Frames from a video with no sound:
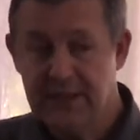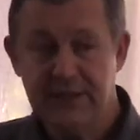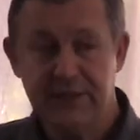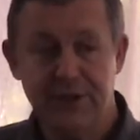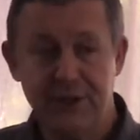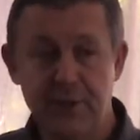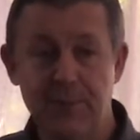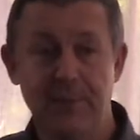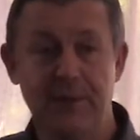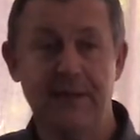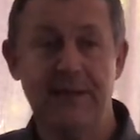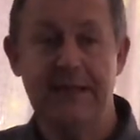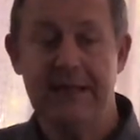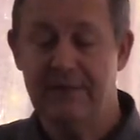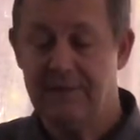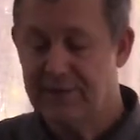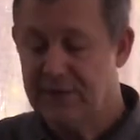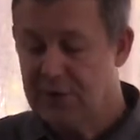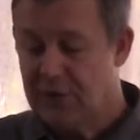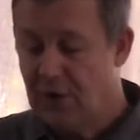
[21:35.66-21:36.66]
Do you
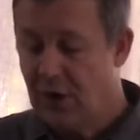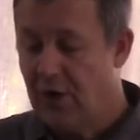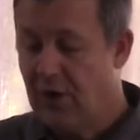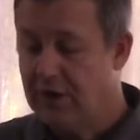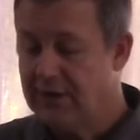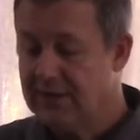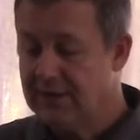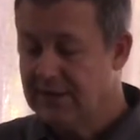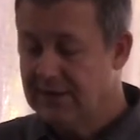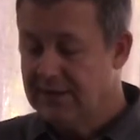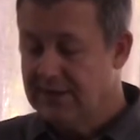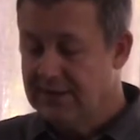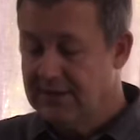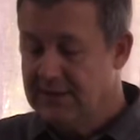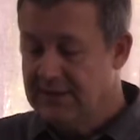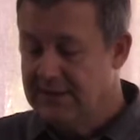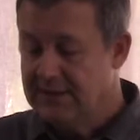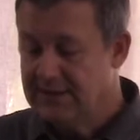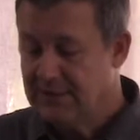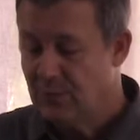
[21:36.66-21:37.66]
believe that God
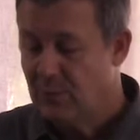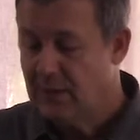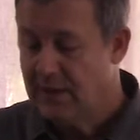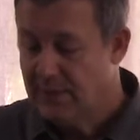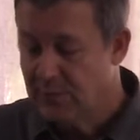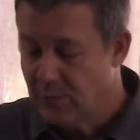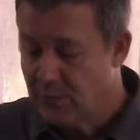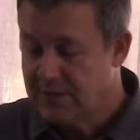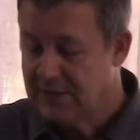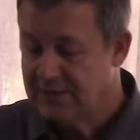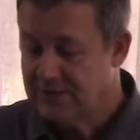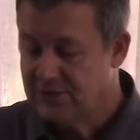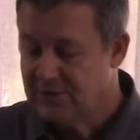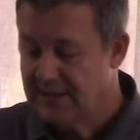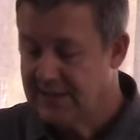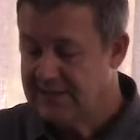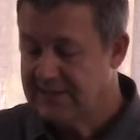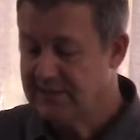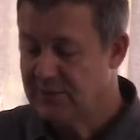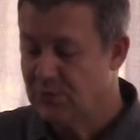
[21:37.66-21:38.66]
is the one
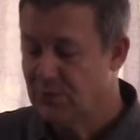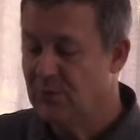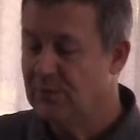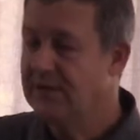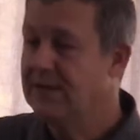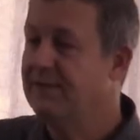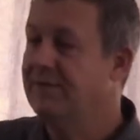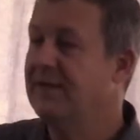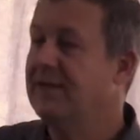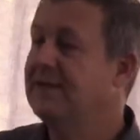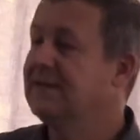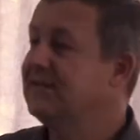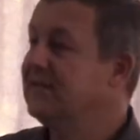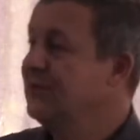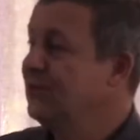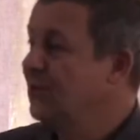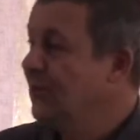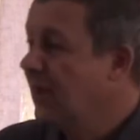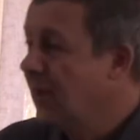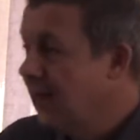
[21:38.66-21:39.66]
orchestrating all the events in
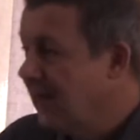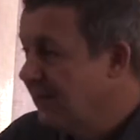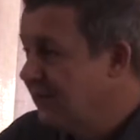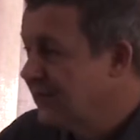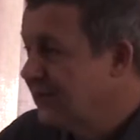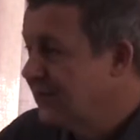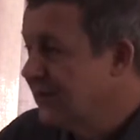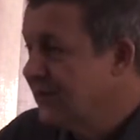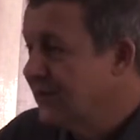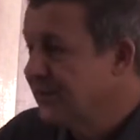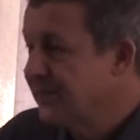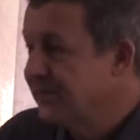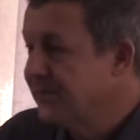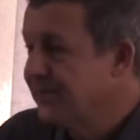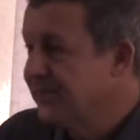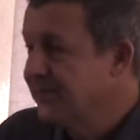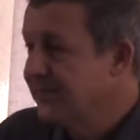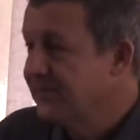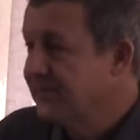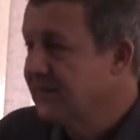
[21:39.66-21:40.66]
your life too?
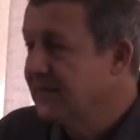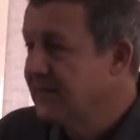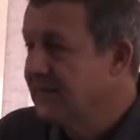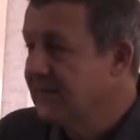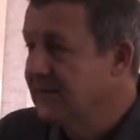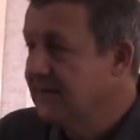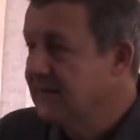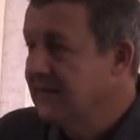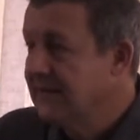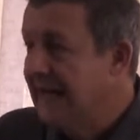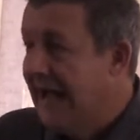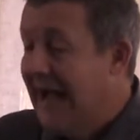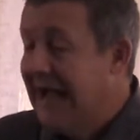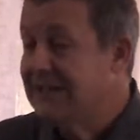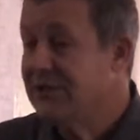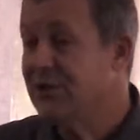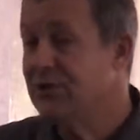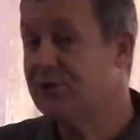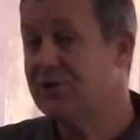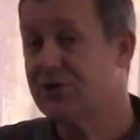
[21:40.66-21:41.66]

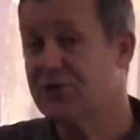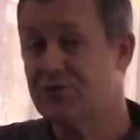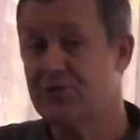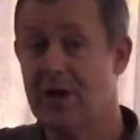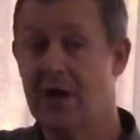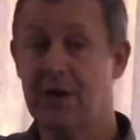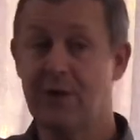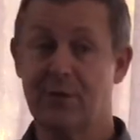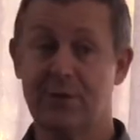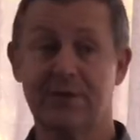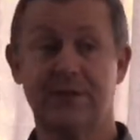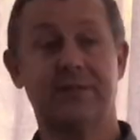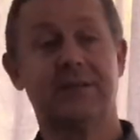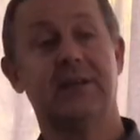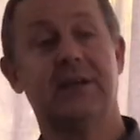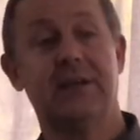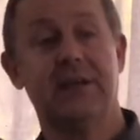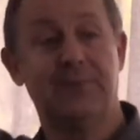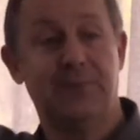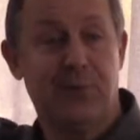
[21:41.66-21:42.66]
Had you struggled at
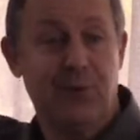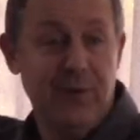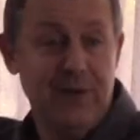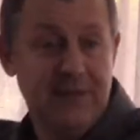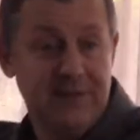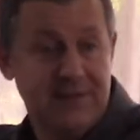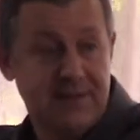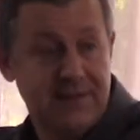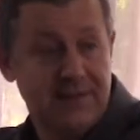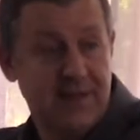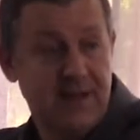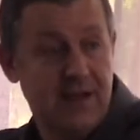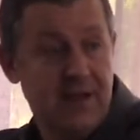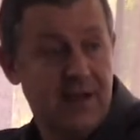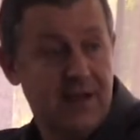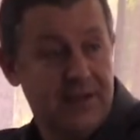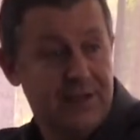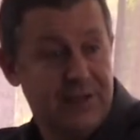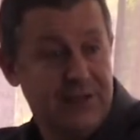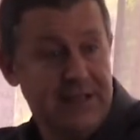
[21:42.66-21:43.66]
certain points in the
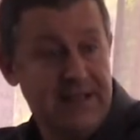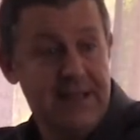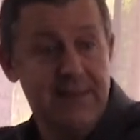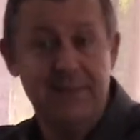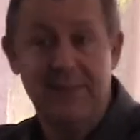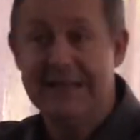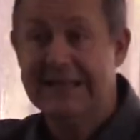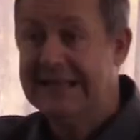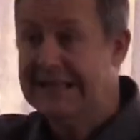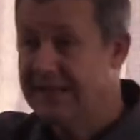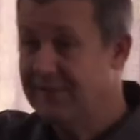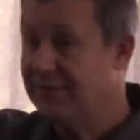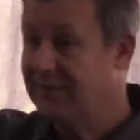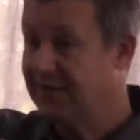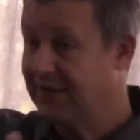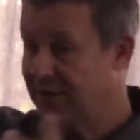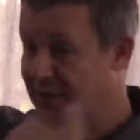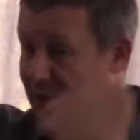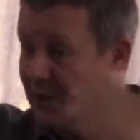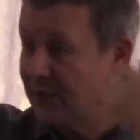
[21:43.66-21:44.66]
last year believing
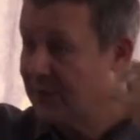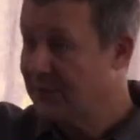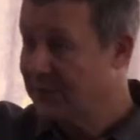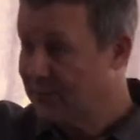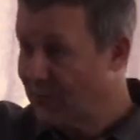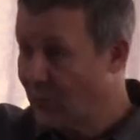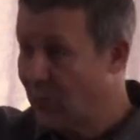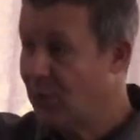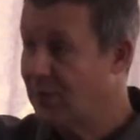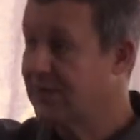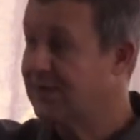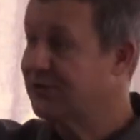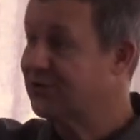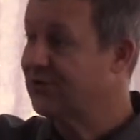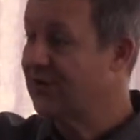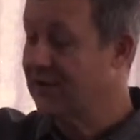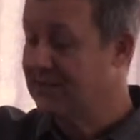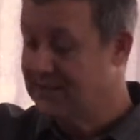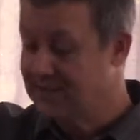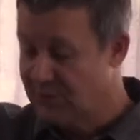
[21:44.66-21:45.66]
that God was
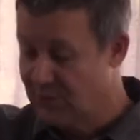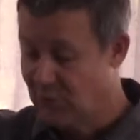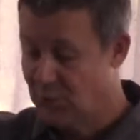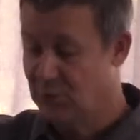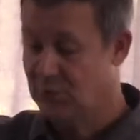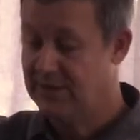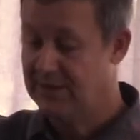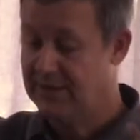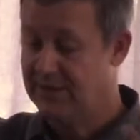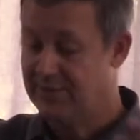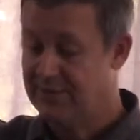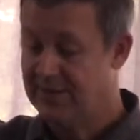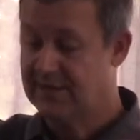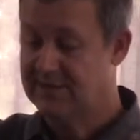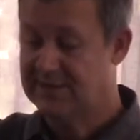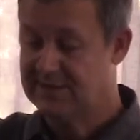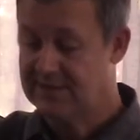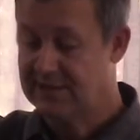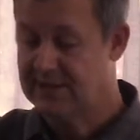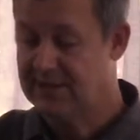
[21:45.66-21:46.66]
orchestrating all the
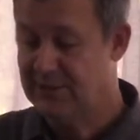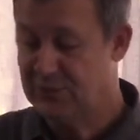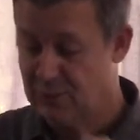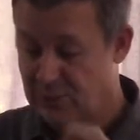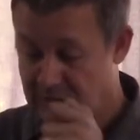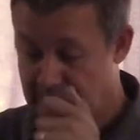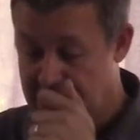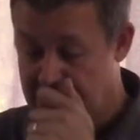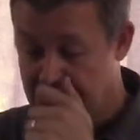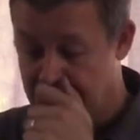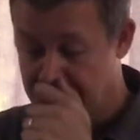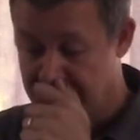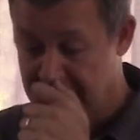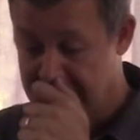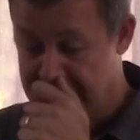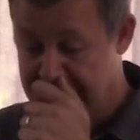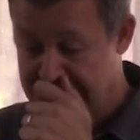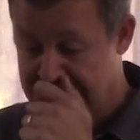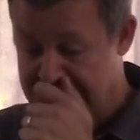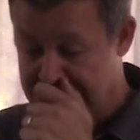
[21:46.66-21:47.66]
events in your life?
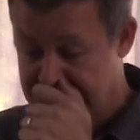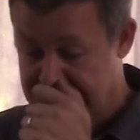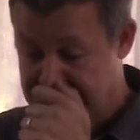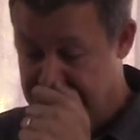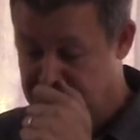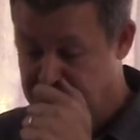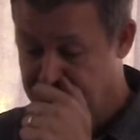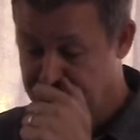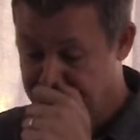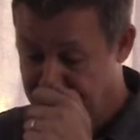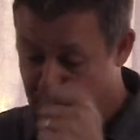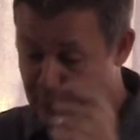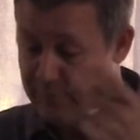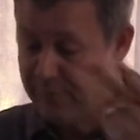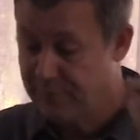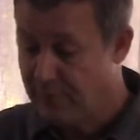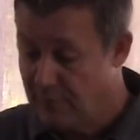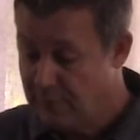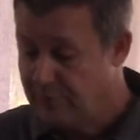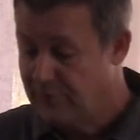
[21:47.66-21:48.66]
Did you feel
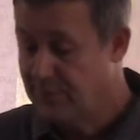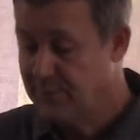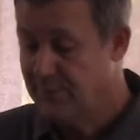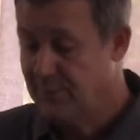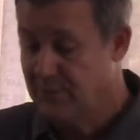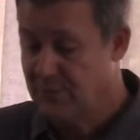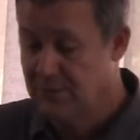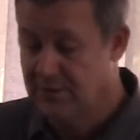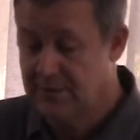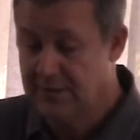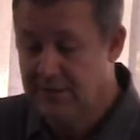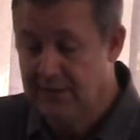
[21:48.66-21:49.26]
vulnerable?